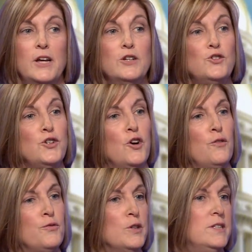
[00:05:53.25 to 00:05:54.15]
So,
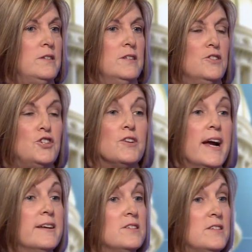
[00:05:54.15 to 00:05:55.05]
for instance, your
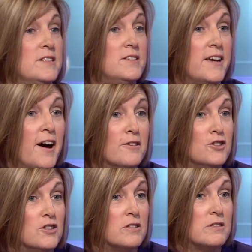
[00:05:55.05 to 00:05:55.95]

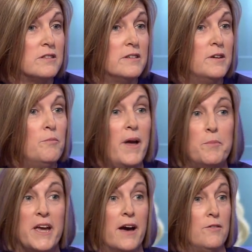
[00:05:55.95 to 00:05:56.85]
anesthesiologist may
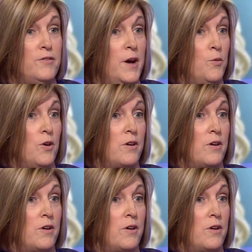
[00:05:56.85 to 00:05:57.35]
be out of network.